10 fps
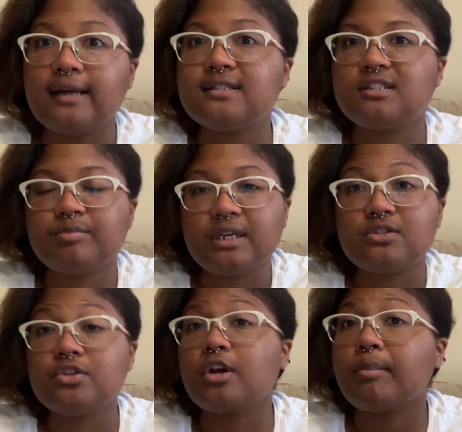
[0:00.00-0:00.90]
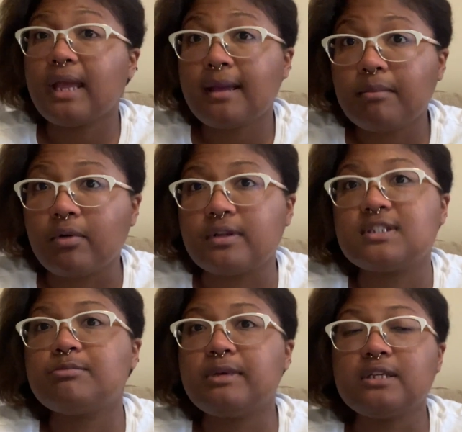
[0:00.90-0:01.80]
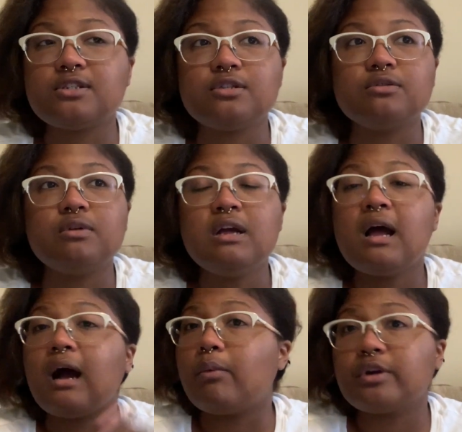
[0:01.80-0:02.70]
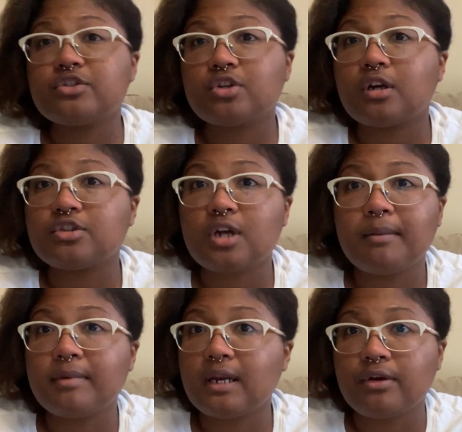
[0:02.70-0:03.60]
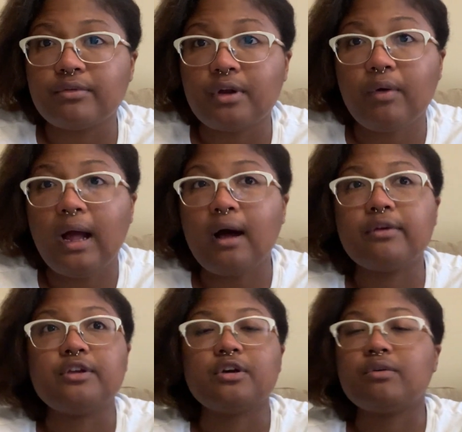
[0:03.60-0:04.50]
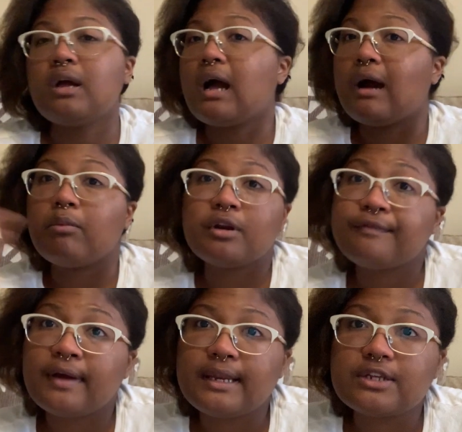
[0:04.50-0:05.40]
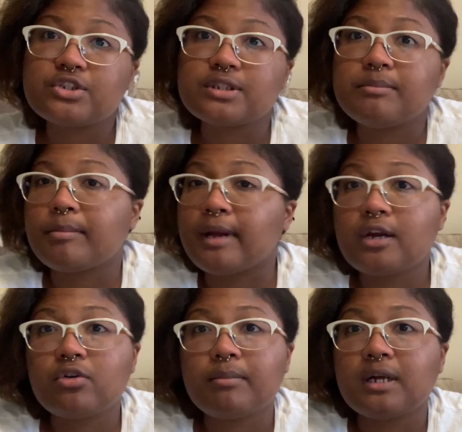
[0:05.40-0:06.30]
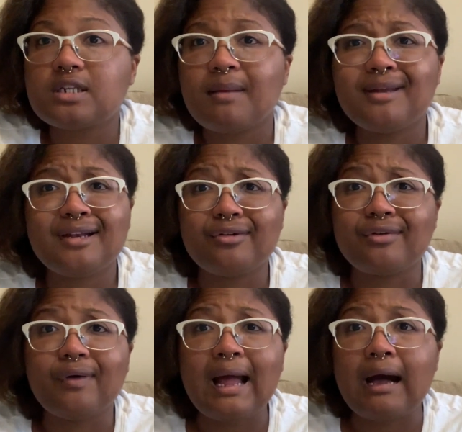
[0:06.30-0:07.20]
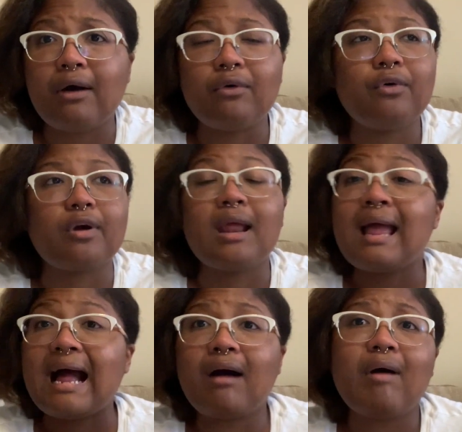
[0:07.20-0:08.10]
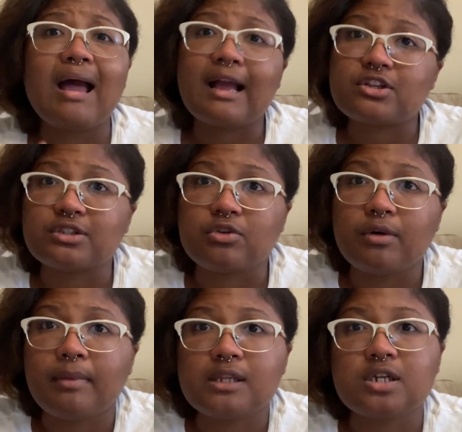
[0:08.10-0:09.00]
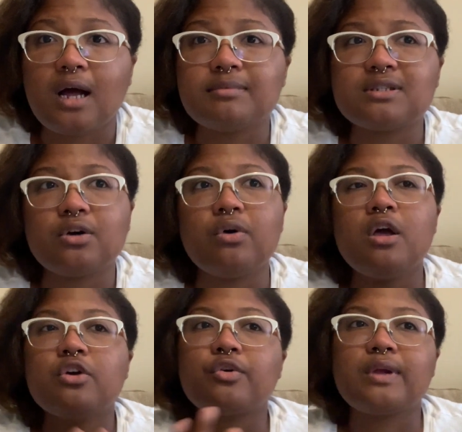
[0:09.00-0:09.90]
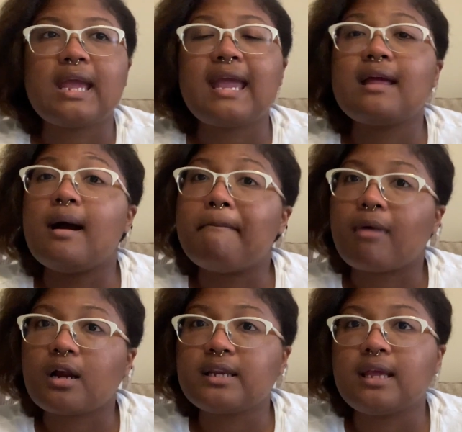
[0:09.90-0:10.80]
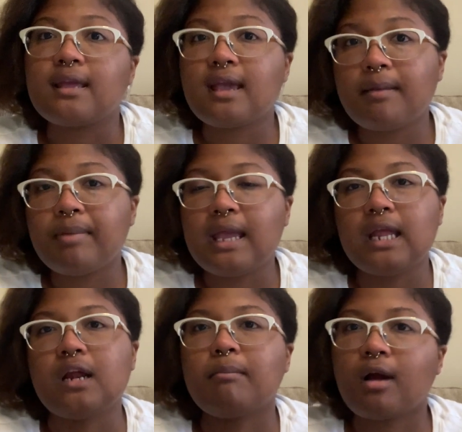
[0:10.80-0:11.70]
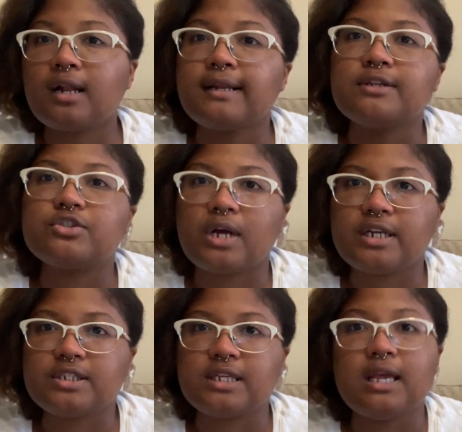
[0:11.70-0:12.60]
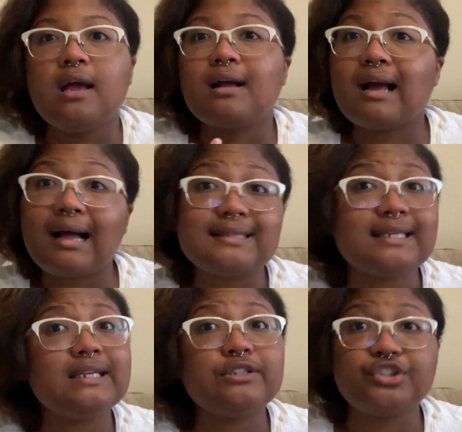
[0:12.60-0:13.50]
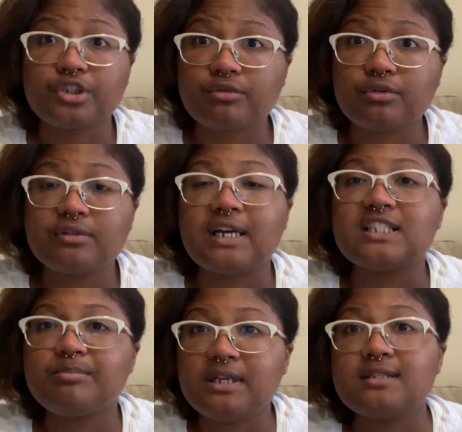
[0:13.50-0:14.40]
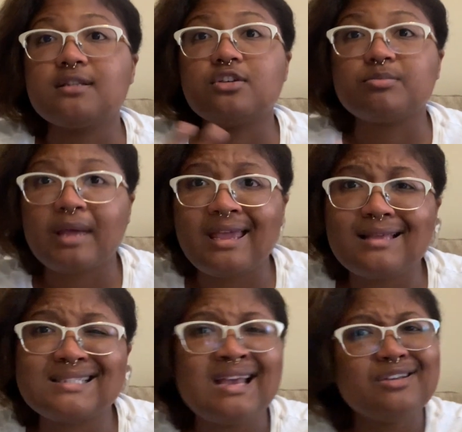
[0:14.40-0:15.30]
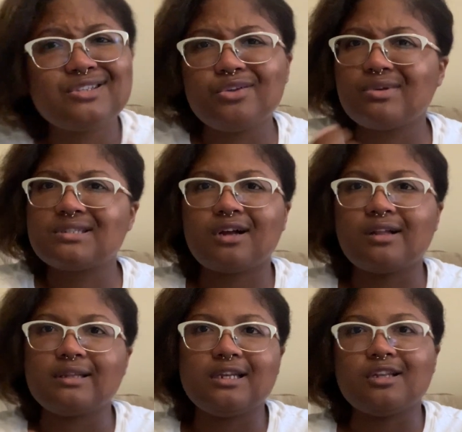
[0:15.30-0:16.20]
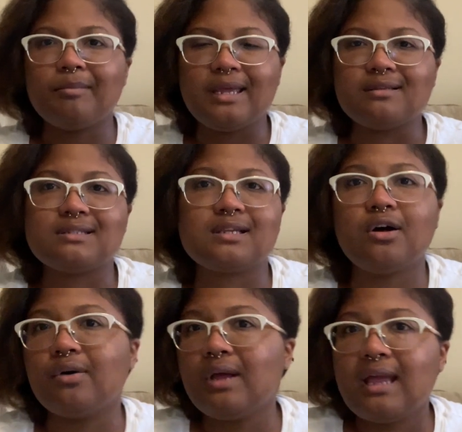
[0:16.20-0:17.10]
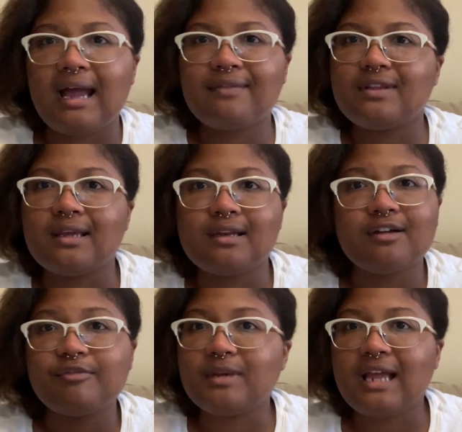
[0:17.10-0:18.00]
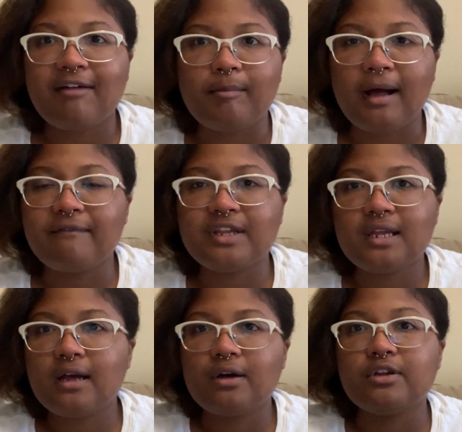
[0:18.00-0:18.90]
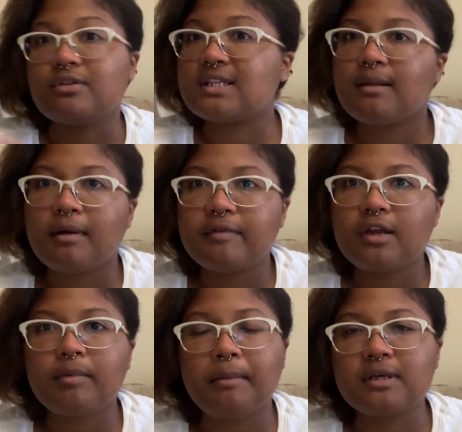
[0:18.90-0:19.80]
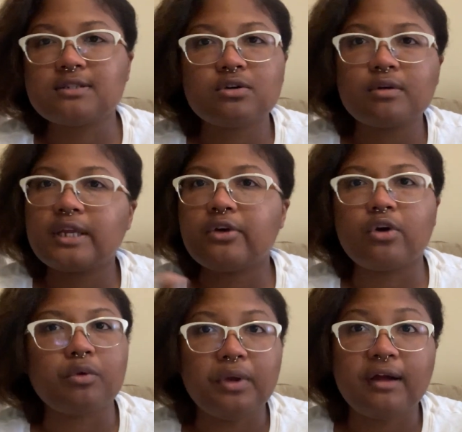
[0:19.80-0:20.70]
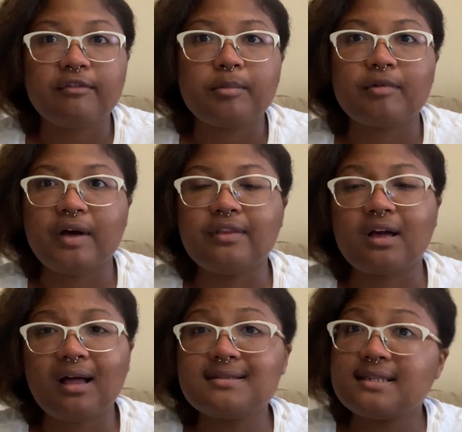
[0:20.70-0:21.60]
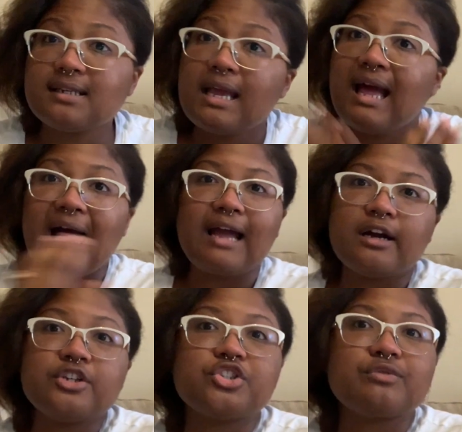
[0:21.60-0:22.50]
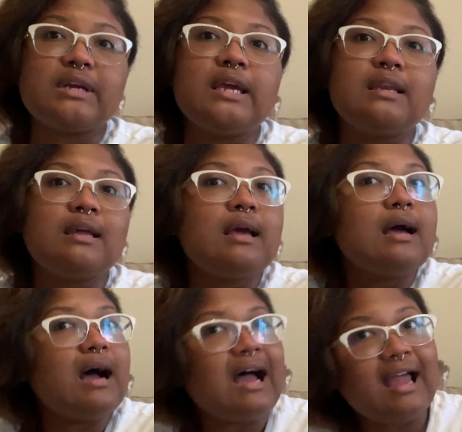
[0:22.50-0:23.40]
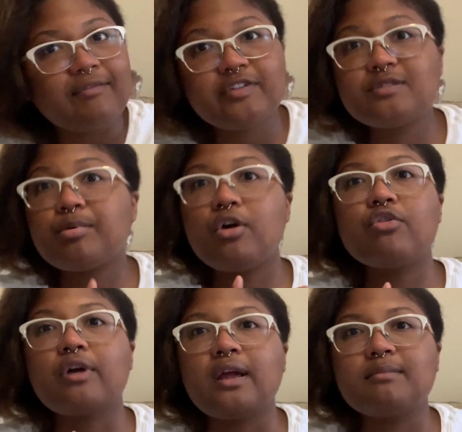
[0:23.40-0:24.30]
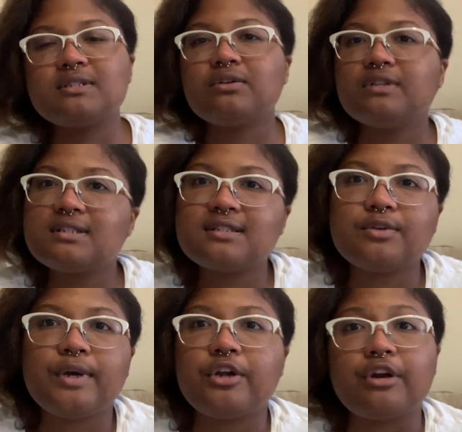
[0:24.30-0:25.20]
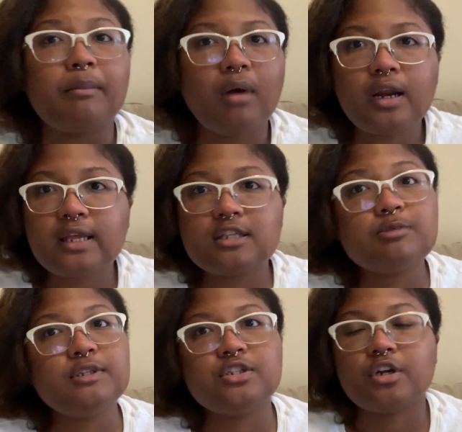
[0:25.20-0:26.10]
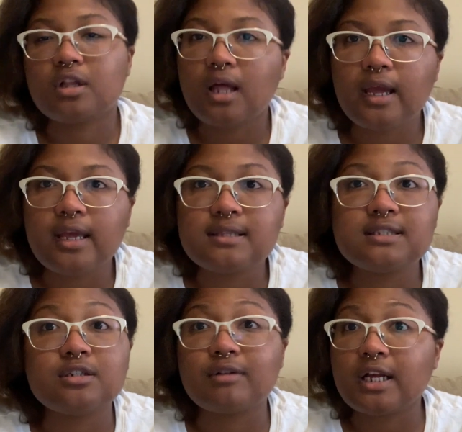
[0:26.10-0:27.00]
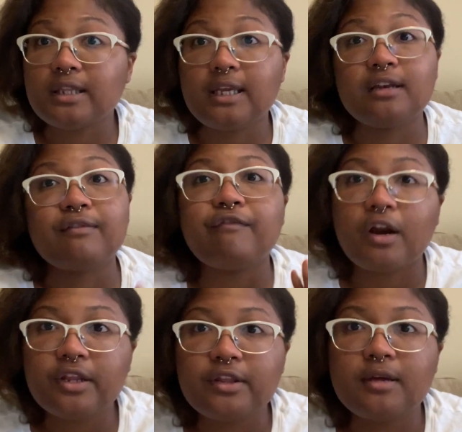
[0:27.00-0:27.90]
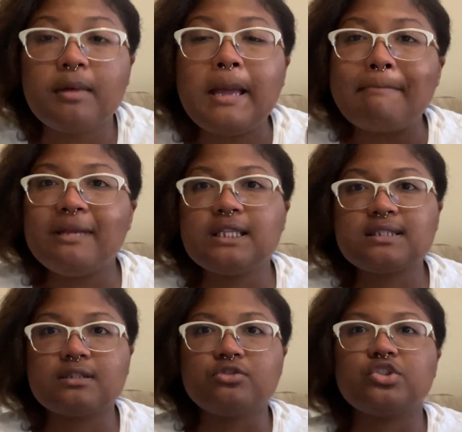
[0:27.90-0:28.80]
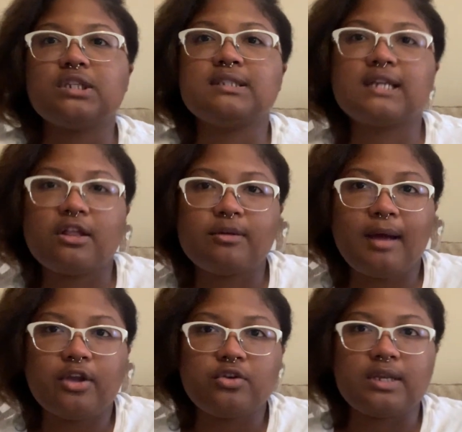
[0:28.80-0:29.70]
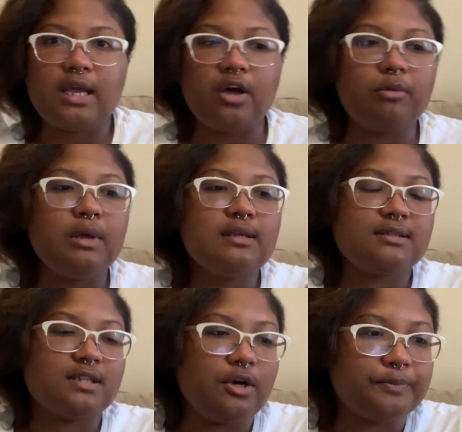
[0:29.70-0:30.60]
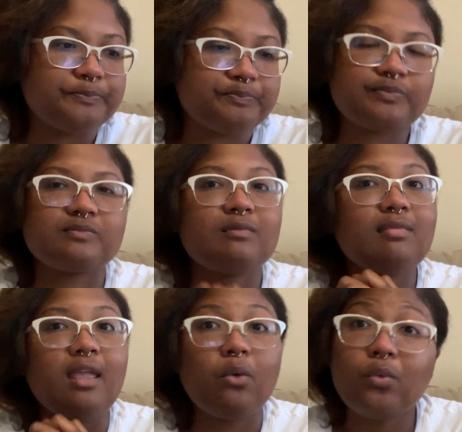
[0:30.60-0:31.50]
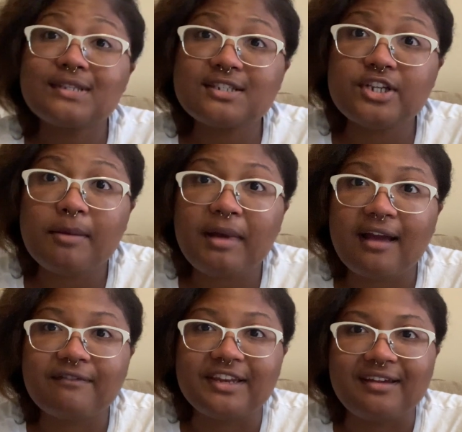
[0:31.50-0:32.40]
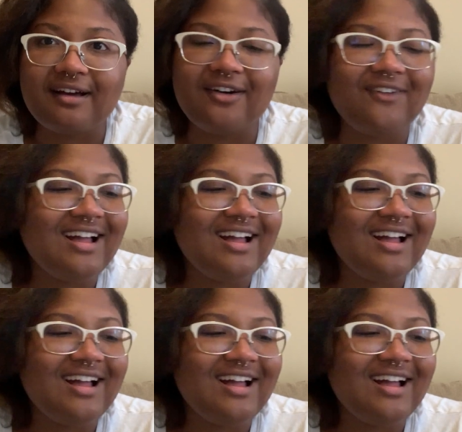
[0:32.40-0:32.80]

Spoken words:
to speak to your pain points, speak to, I want to start a job, but I don't know how, I want to financially prepare to quit my job, but I don't know how, or how I actually quit my job. So create a marketing campaign, a marketing strategy, content in general that speaks to those pains so you can start leading them in. So at the end of me having my video, telling my video about my story or whatever, providing the content, I usher in, I have this program. So this is the way you're going to market, speak to your clients, directly get in front of them, be the solution, tell them how you can help. So what's a jam-packed video?